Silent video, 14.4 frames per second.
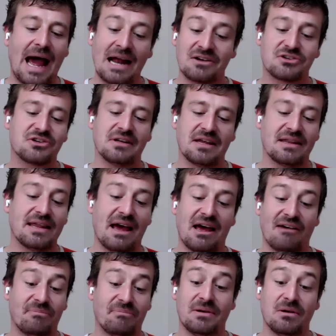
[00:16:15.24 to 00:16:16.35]
Actually, there
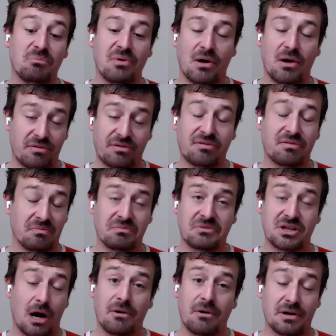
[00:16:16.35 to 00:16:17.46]
have been both
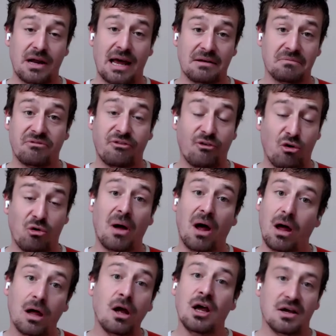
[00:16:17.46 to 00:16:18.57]
current and
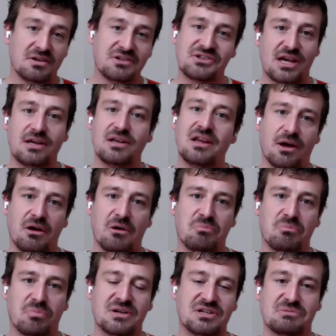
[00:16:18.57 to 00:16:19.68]
former
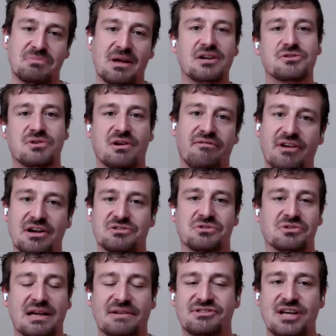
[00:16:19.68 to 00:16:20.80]
senior British military
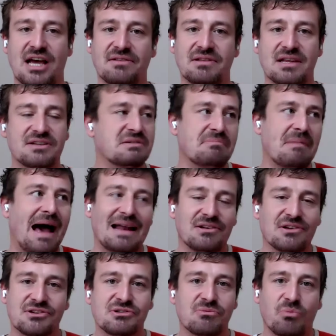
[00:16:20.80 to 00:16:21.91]
officials have said this is
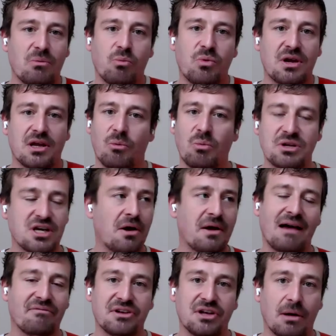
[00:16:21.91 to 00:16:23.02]
madness, and we
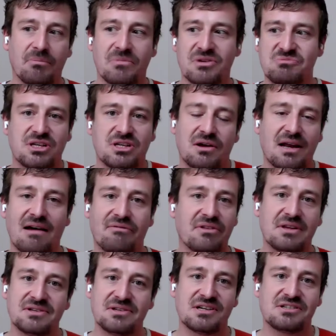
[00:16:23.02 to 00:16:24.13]
don't have the numbers, we don't have
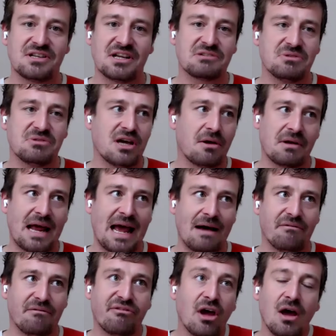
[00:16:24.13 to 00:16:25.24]
the logistics, we don't
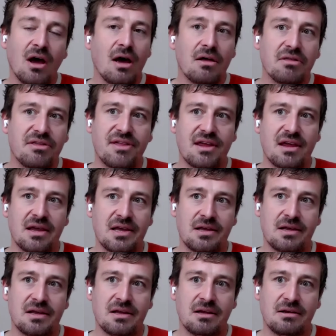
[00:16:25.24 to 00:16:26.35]
have
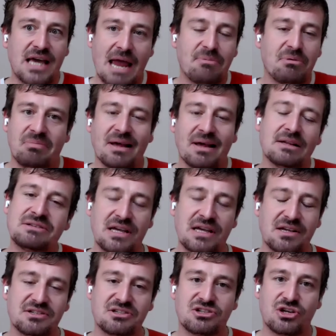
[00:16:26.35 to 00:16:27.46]
the
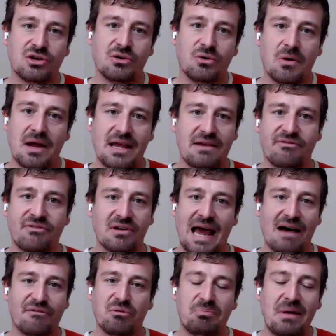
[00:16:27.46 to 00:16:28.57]
capabilities to even
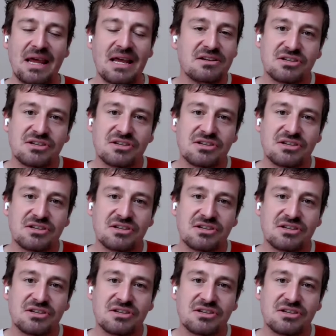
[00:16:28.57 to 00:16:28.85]
have a